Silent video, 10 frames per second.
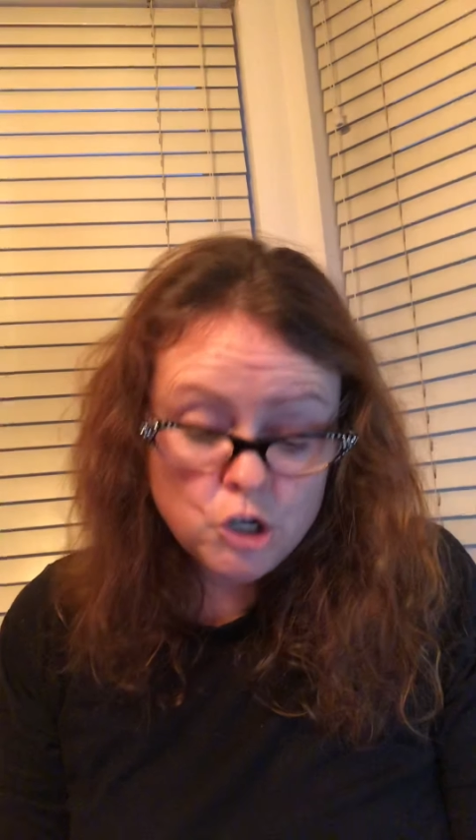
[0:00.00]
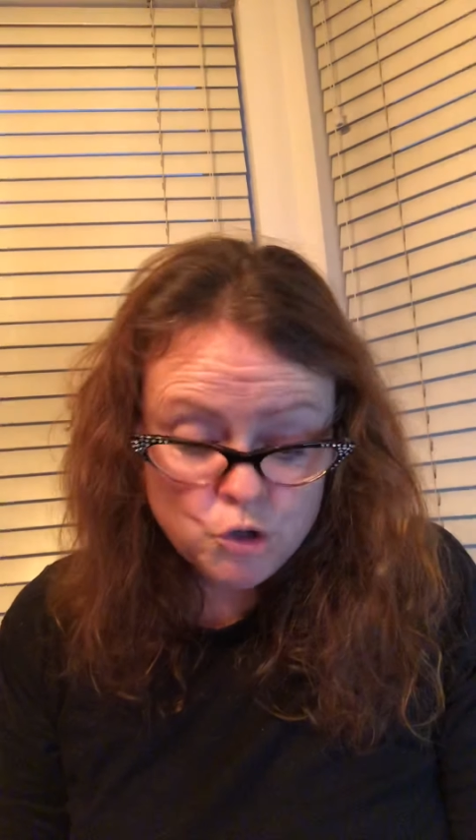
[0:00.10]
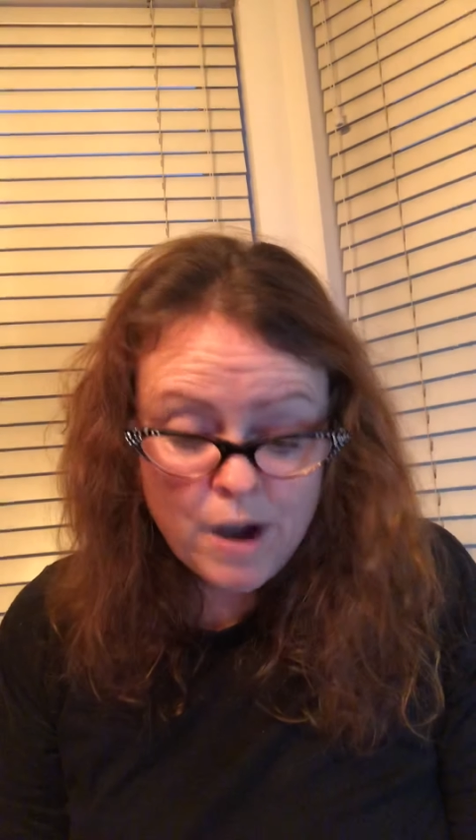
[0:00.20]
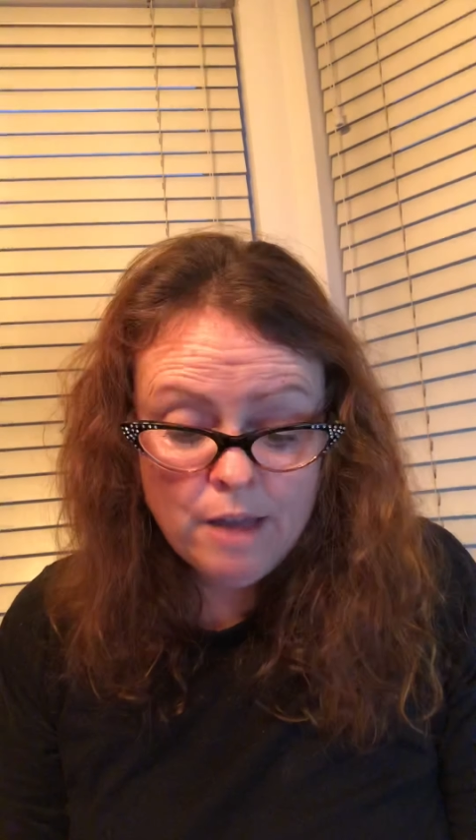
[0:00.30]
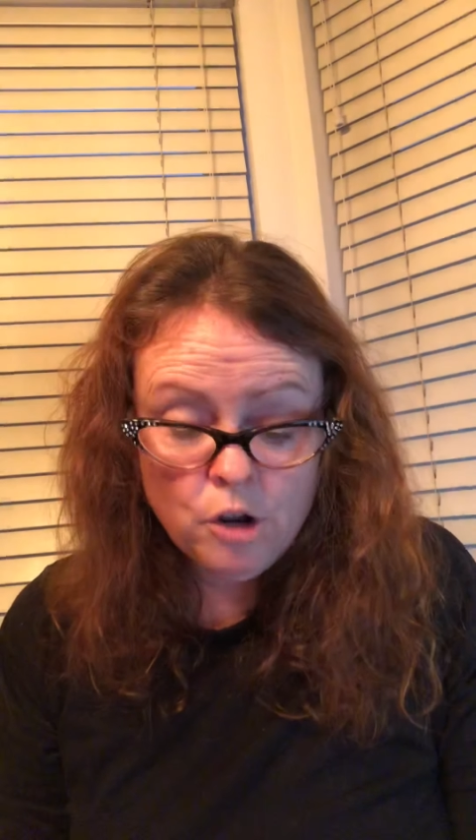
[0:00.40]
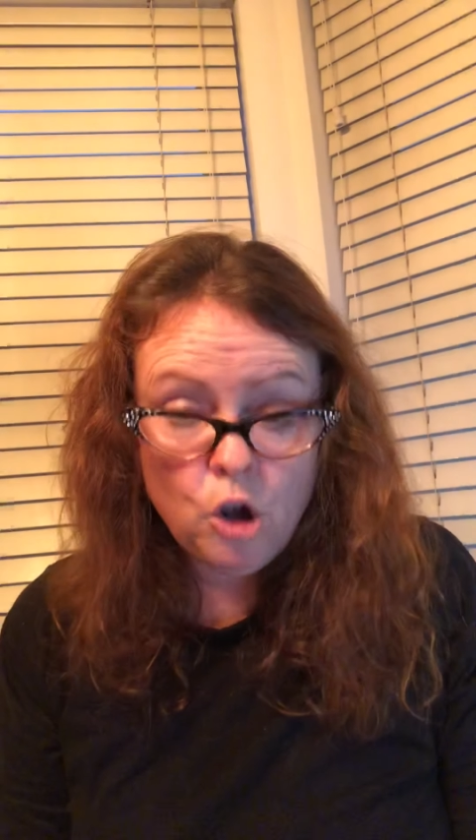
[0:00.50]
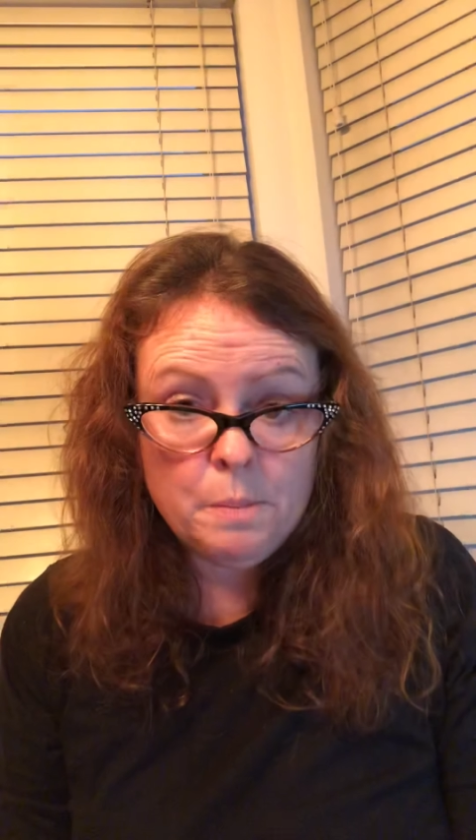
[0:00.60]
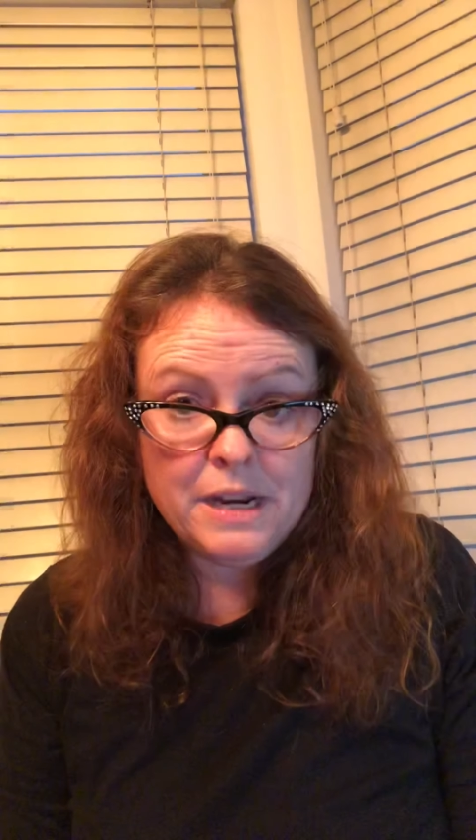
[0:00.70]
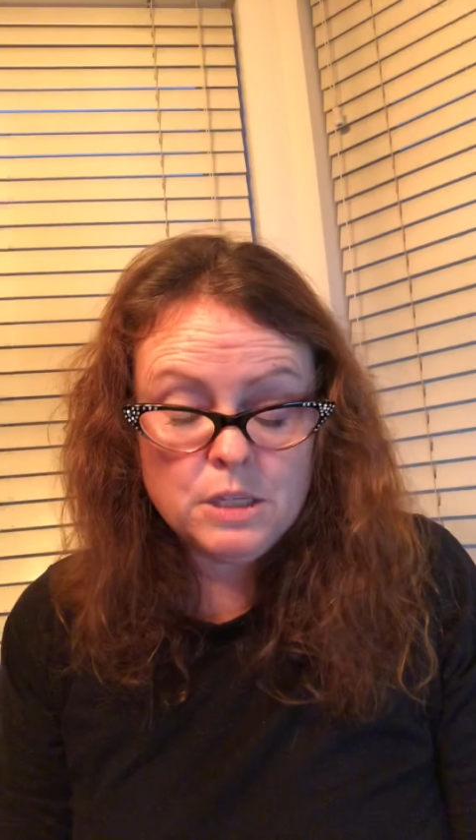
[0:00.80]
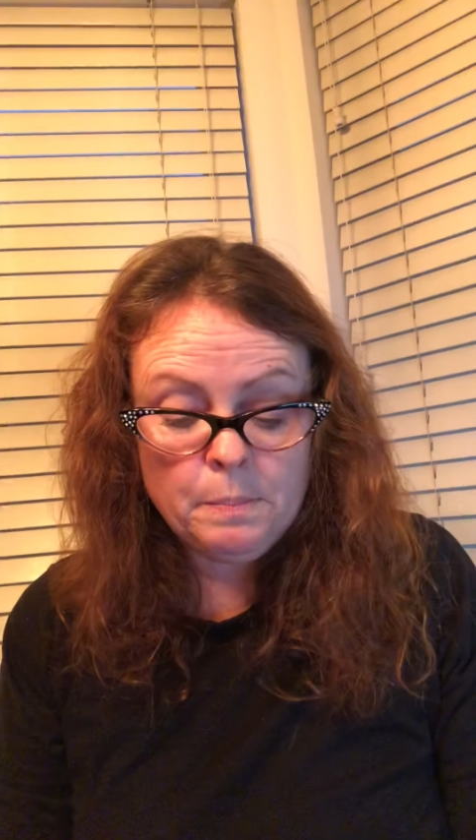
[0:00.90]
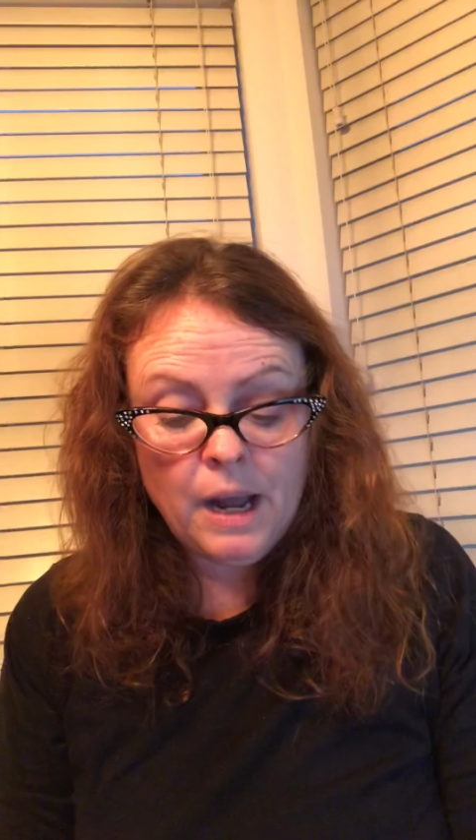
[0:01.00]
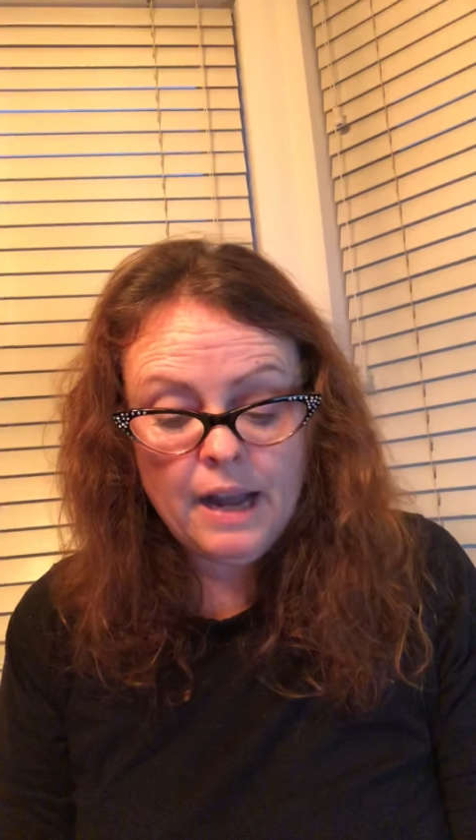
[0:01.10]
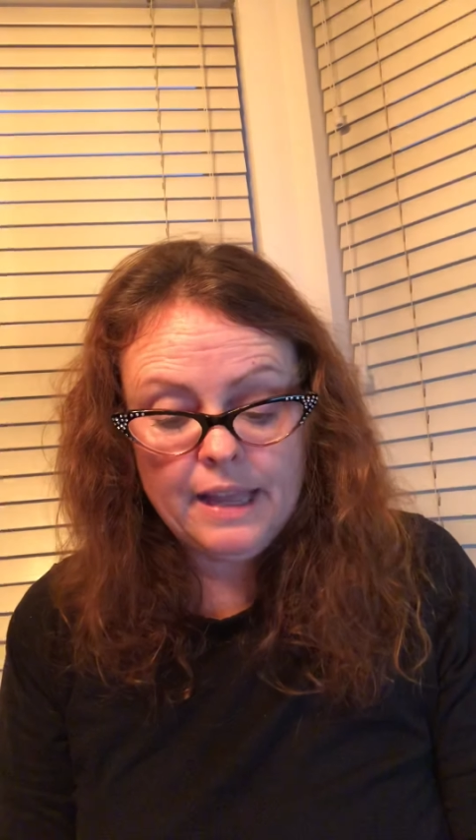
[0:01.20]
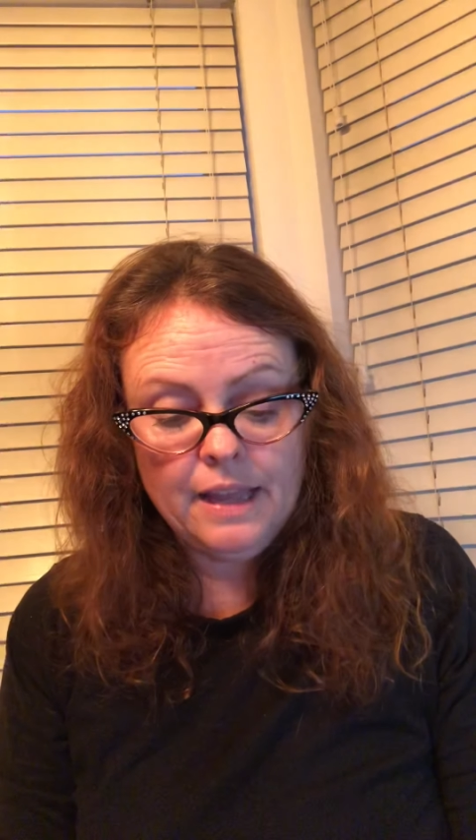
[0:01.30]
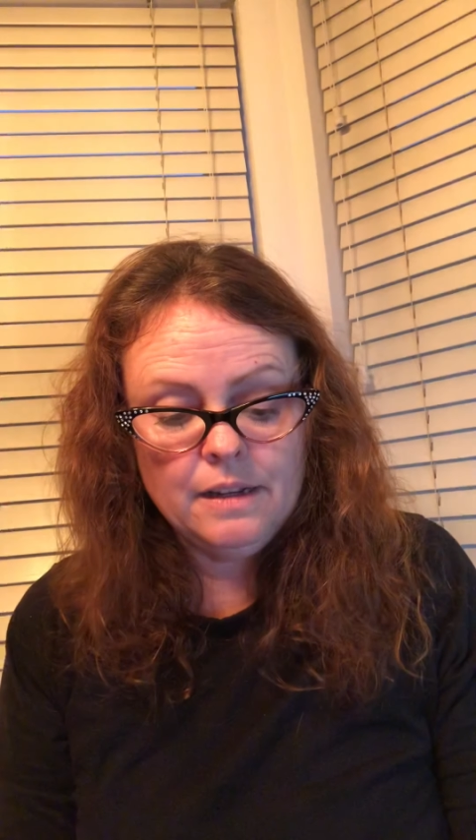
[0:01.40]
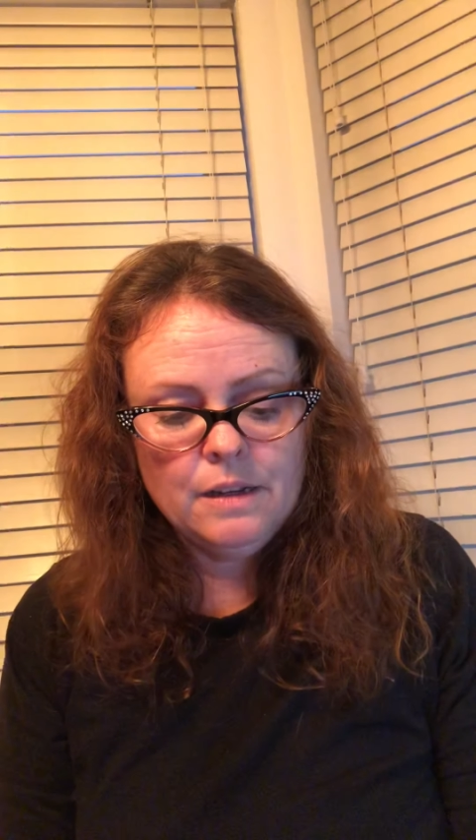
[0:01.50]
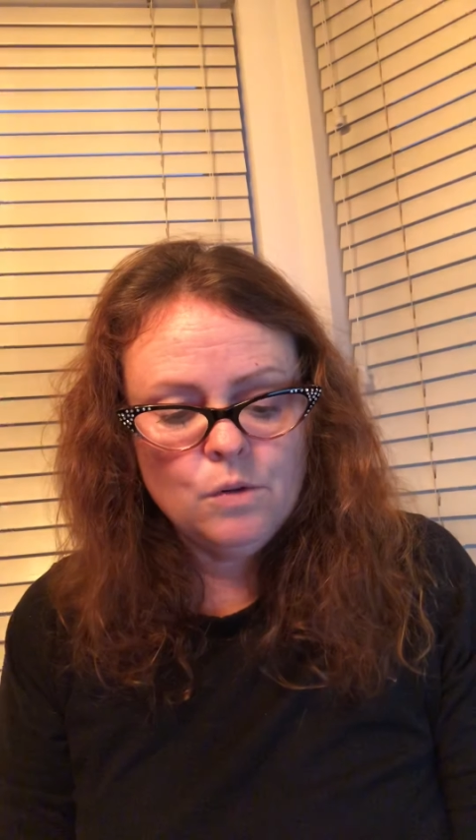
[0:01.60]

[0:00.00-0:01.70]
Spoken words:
trout home in his pocket,